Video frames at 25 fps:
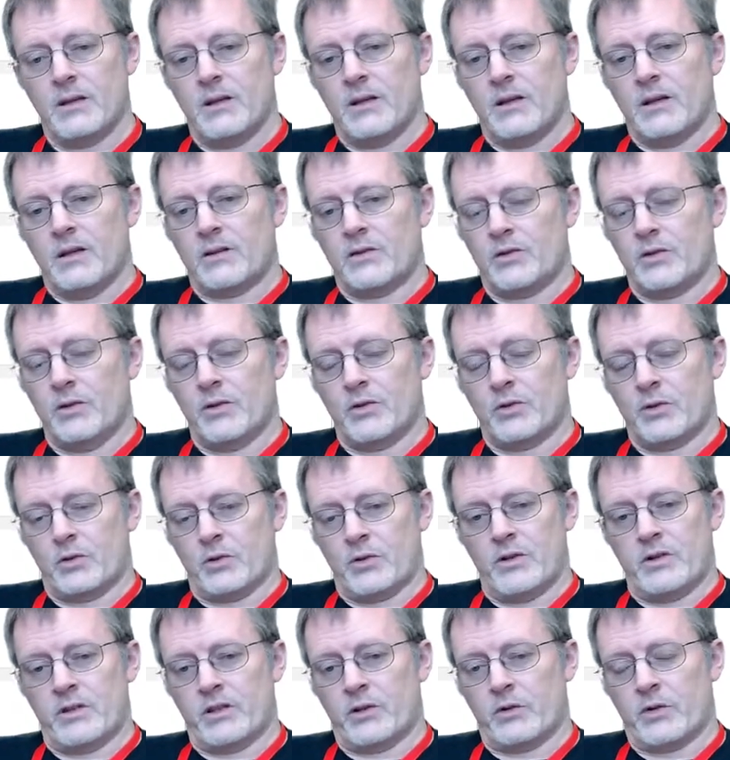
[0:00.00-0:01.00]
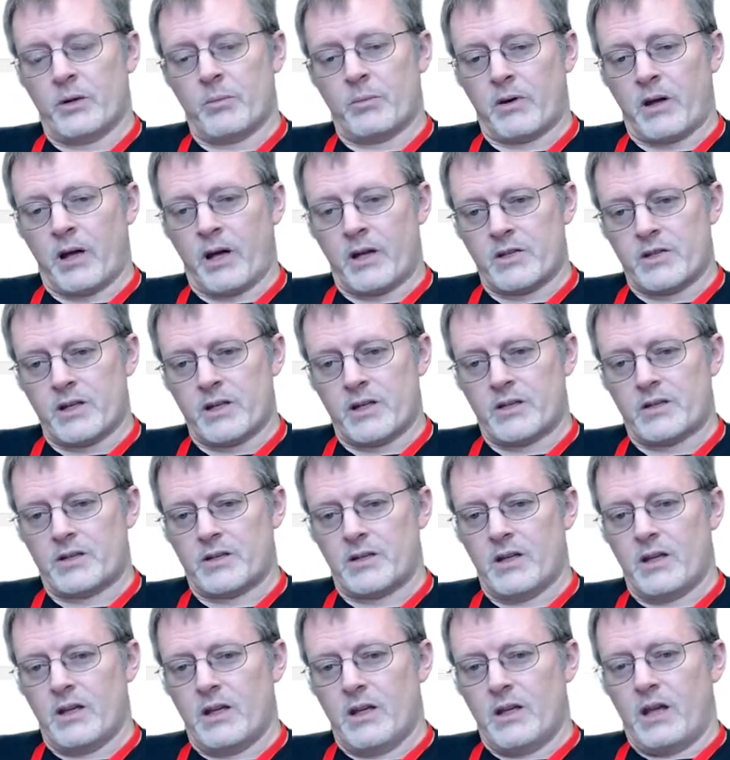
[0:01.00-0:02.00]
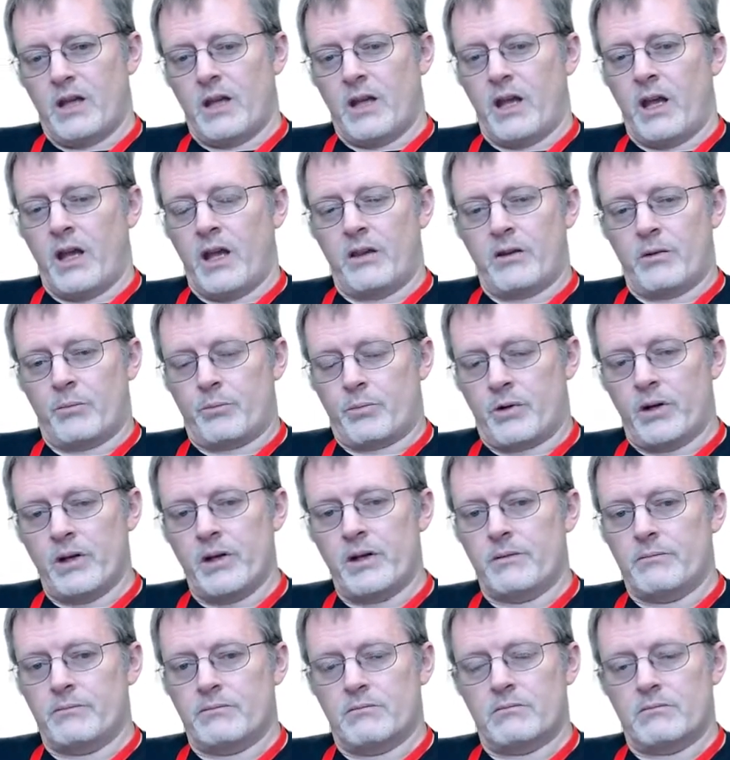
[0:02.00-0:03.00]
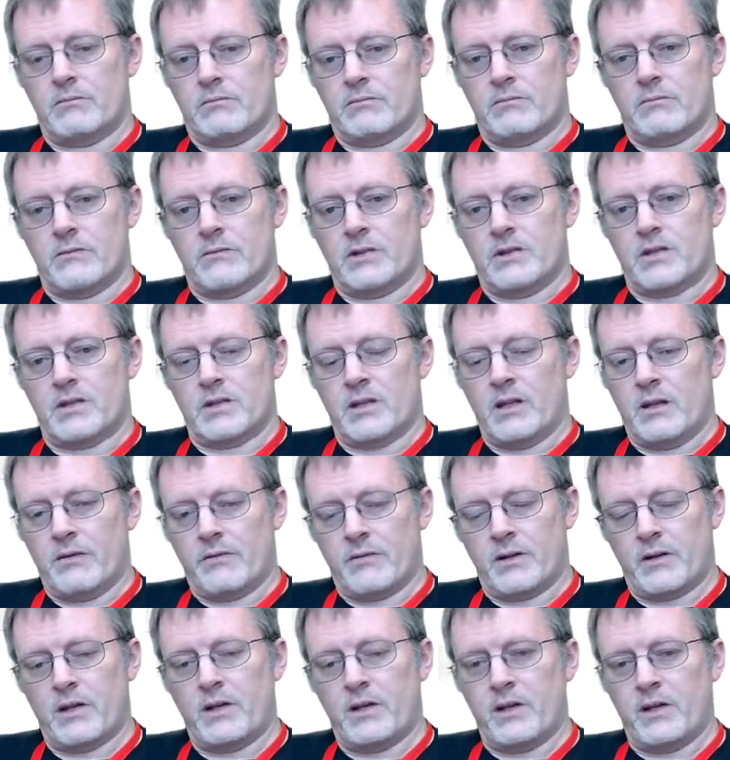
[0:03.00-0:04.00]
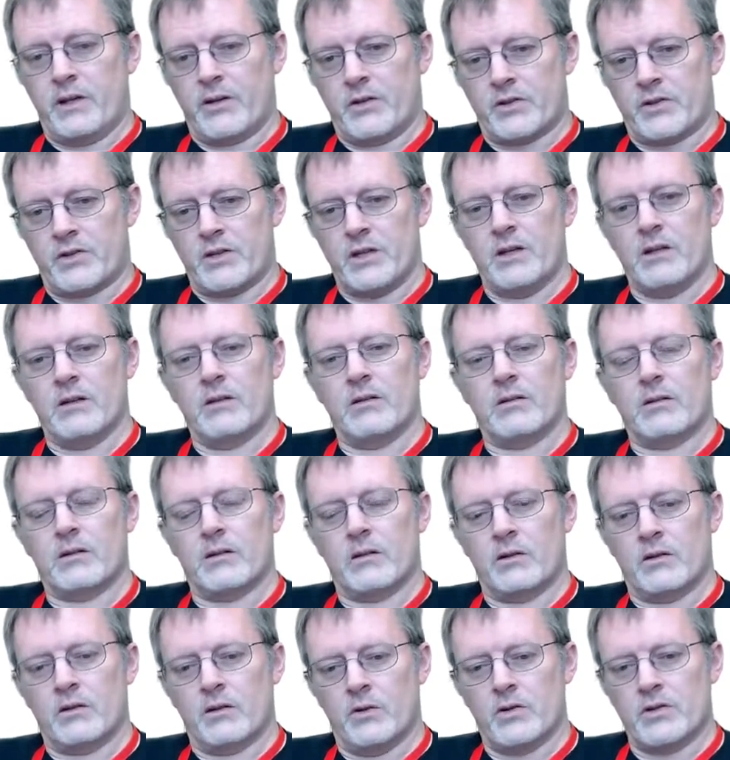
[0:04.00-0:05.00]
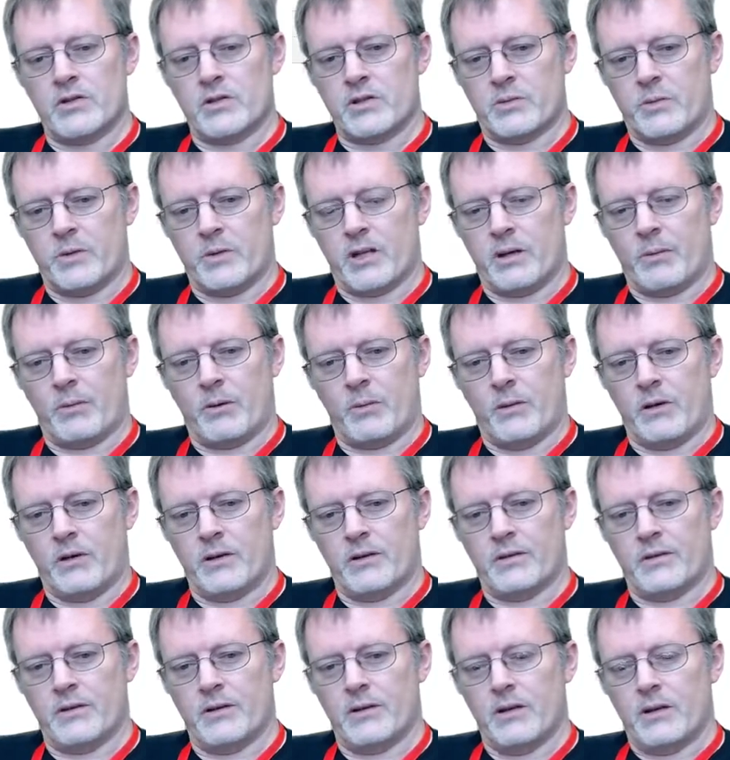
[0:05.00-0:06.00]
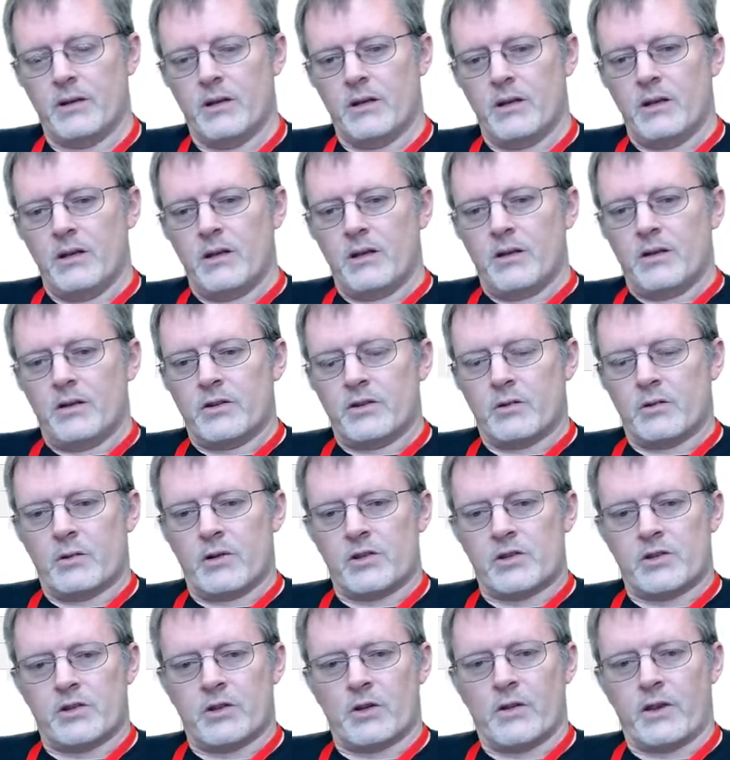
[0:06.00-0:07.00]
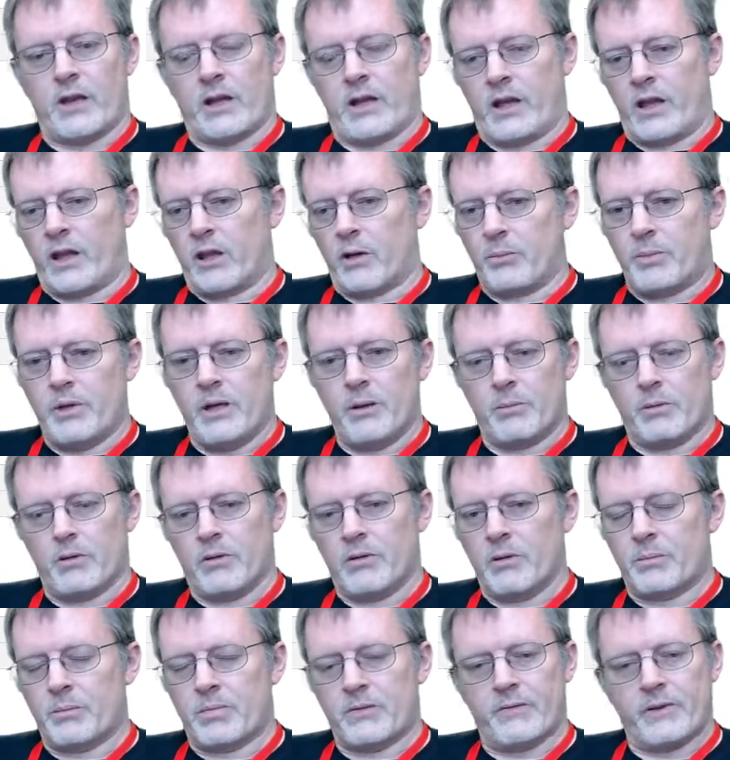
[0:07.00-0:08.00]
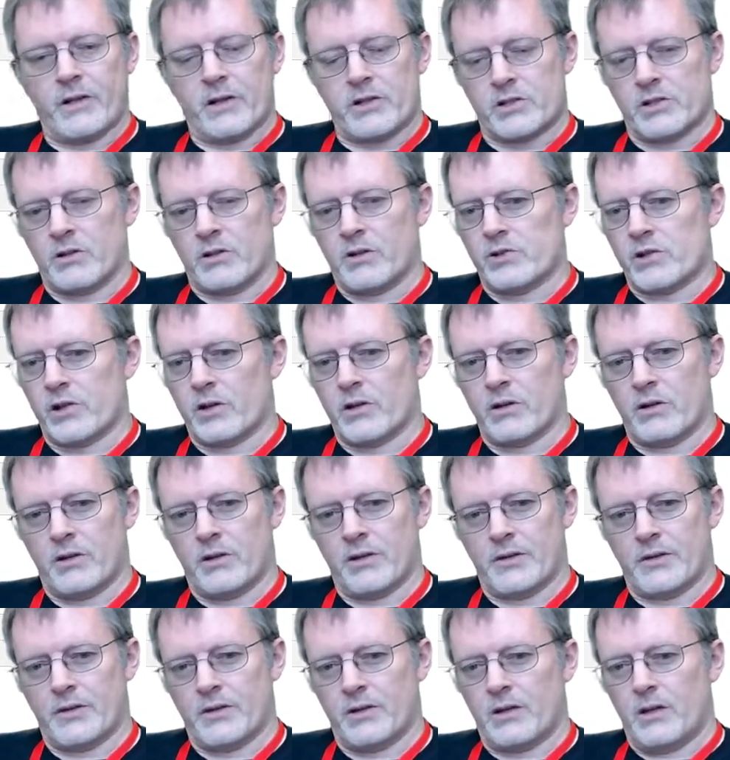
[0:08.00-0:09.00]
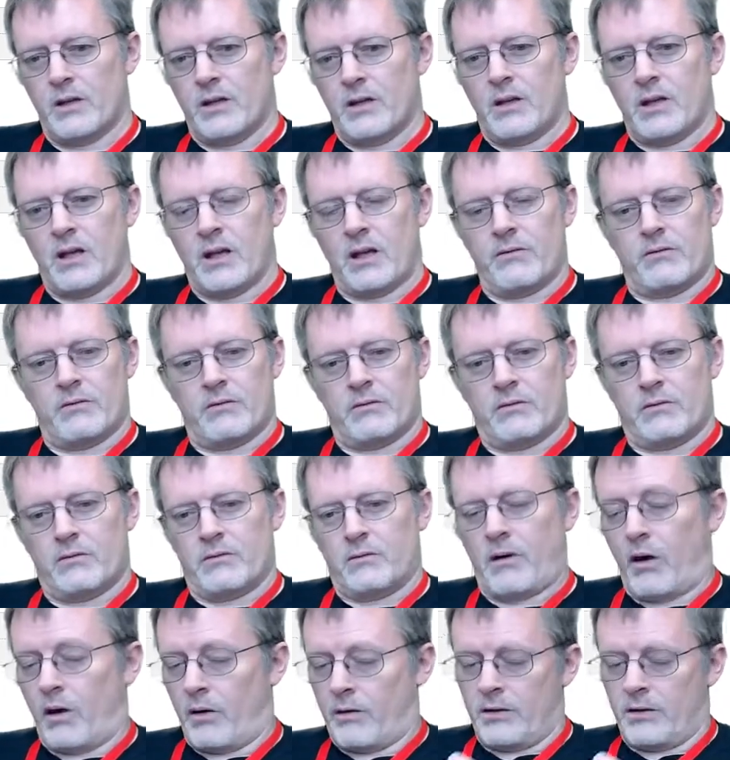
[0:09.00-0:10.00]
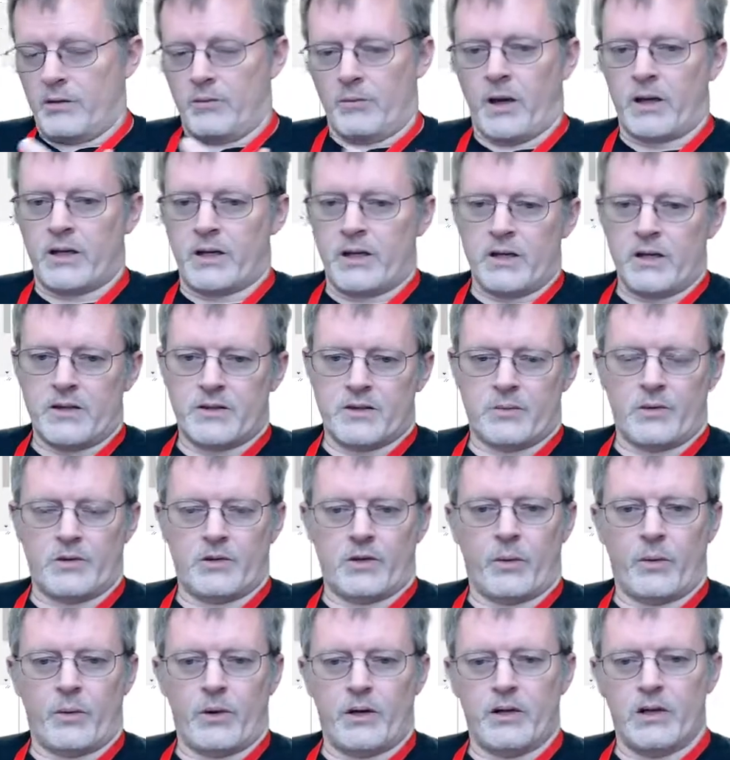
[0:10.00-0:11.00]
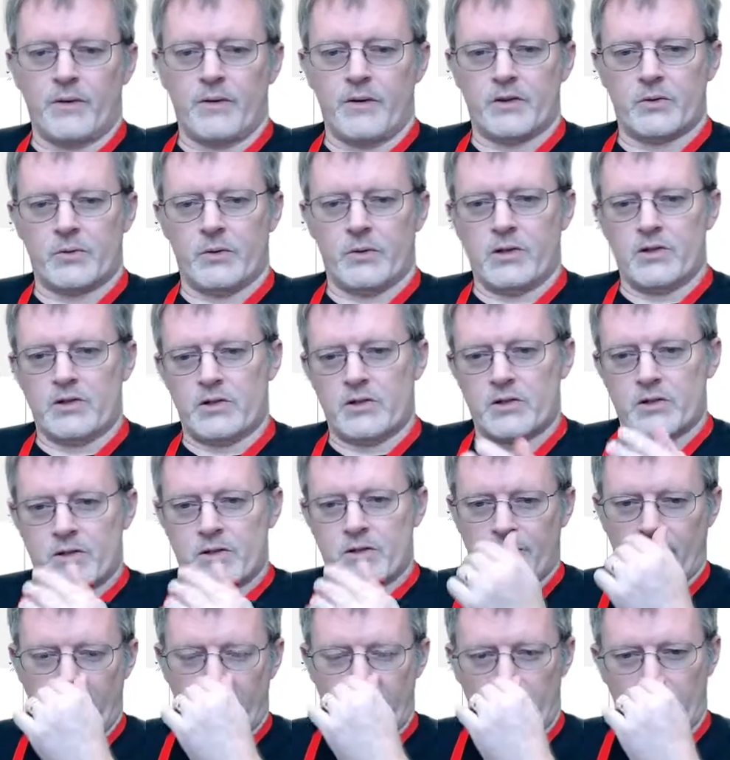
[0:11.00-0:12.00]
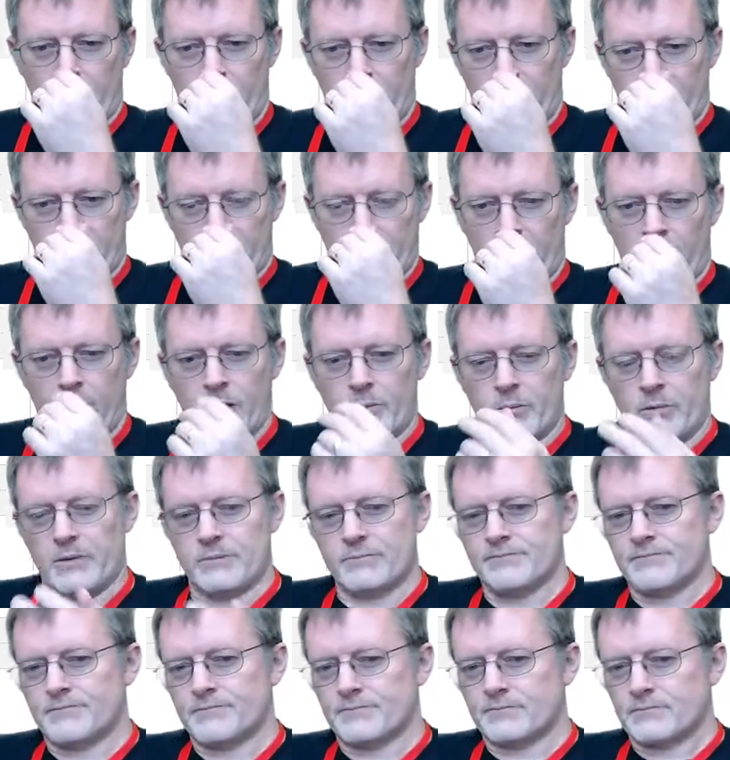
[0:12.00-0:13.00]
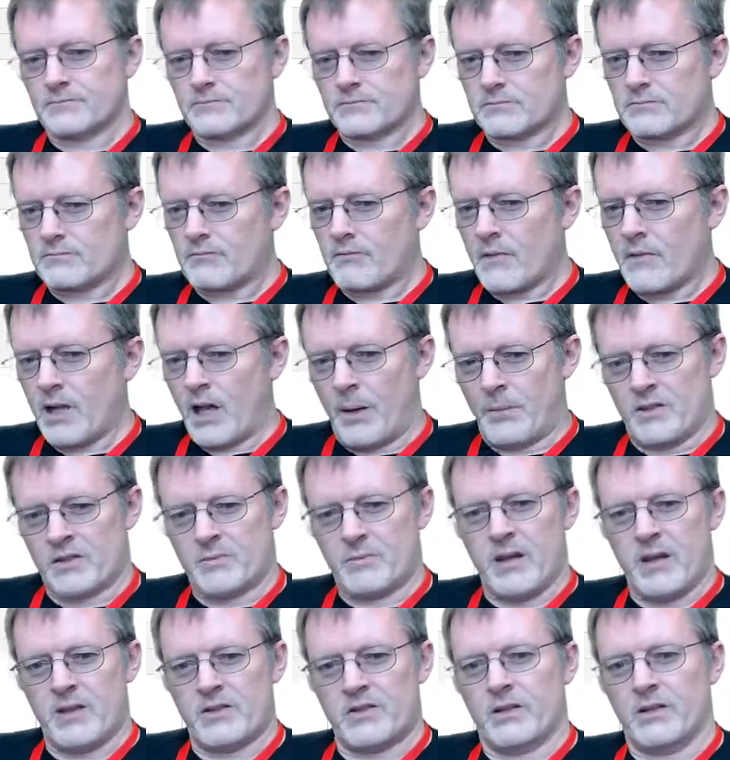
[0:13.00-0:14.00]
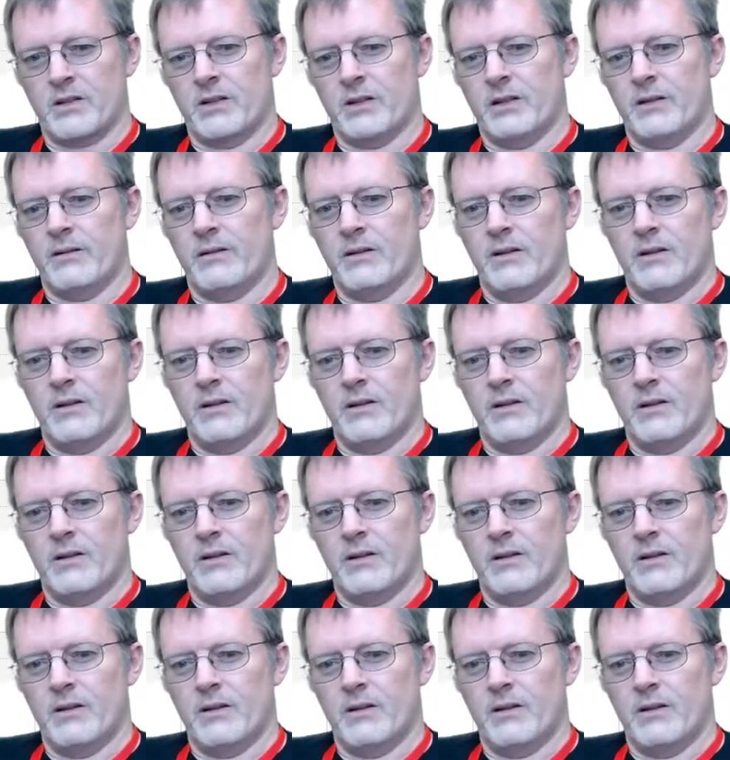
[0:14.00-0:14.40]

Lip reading: students will do these inquiry projects, and they're pretty significant, interesting conclusions we come up with. So much so that other people in professional journals have, in my case, someone's already done this research. I didn't know it at the time, but I'm just basically